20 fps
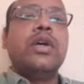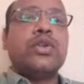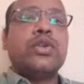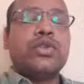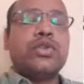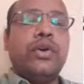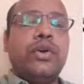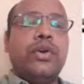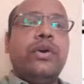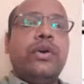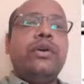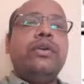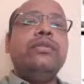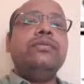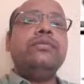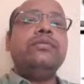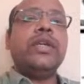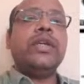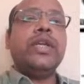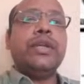So
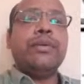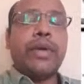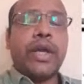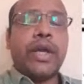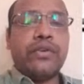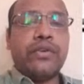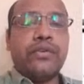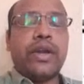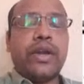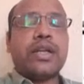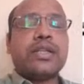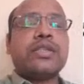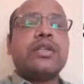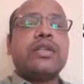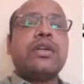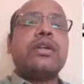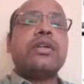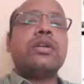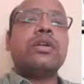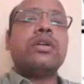in
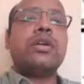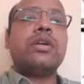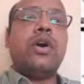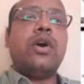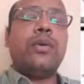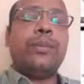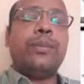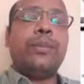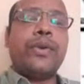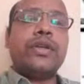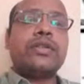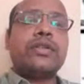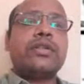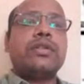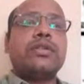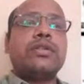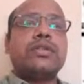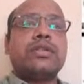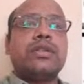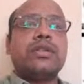manufacturing
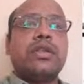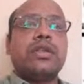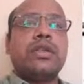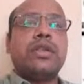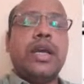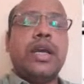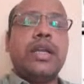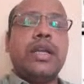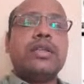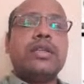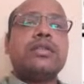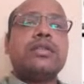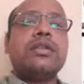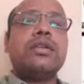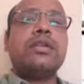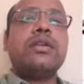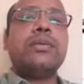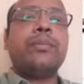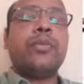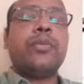operations there is
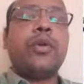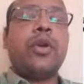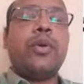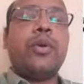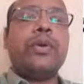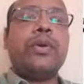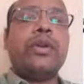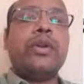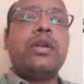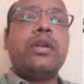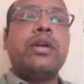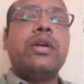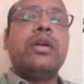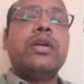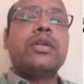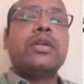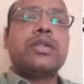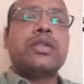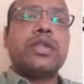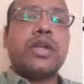a proper
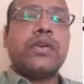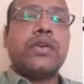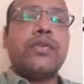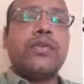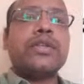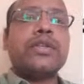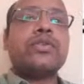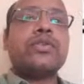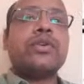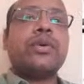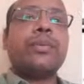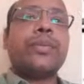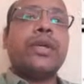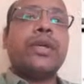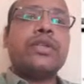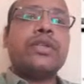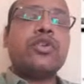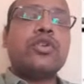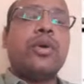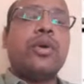sequence of
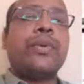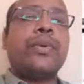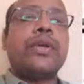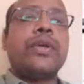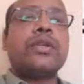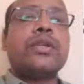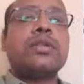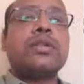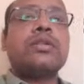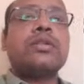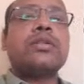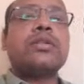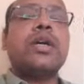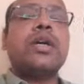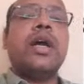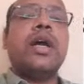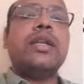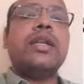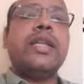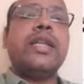each operations,
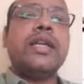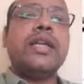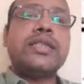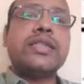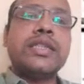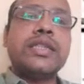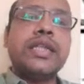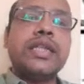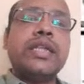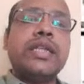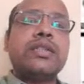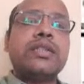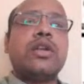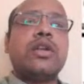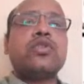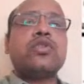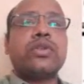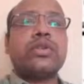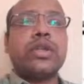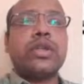and that sheet is
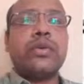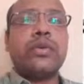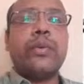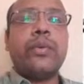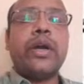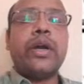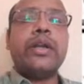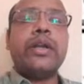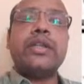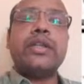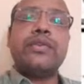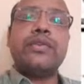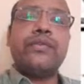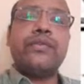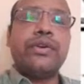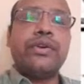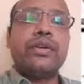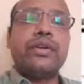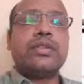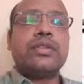also required in the
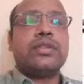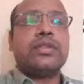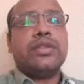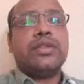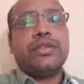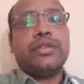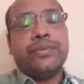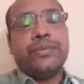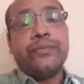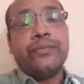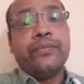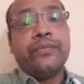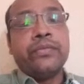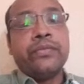first stage.